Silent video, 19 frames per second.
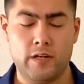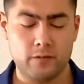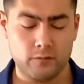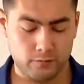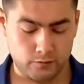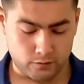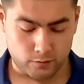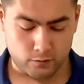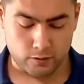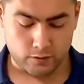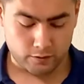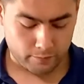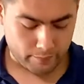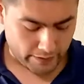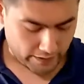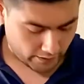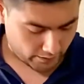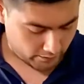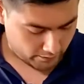so welcome back.
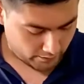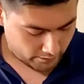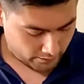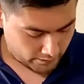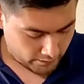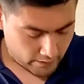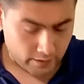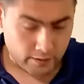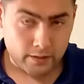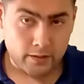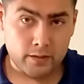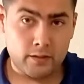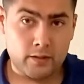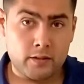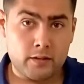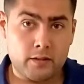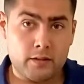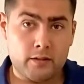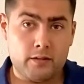
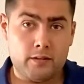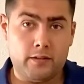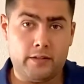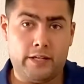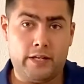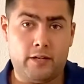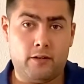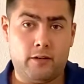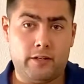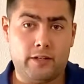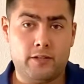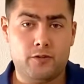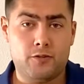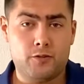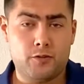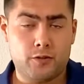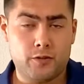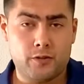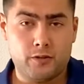Now I can show
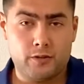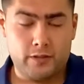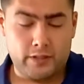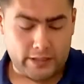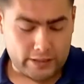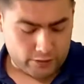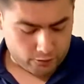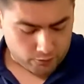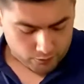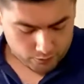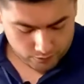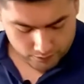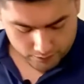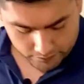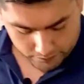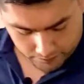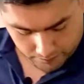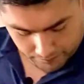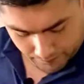you the actual
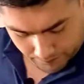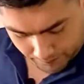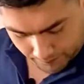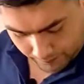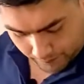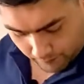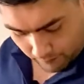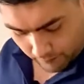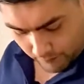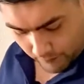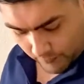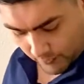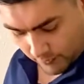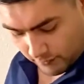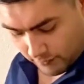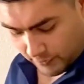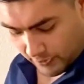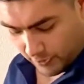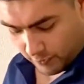
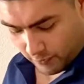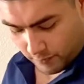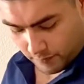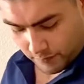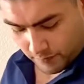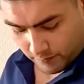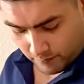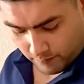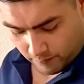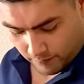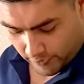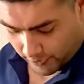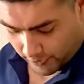firearm and the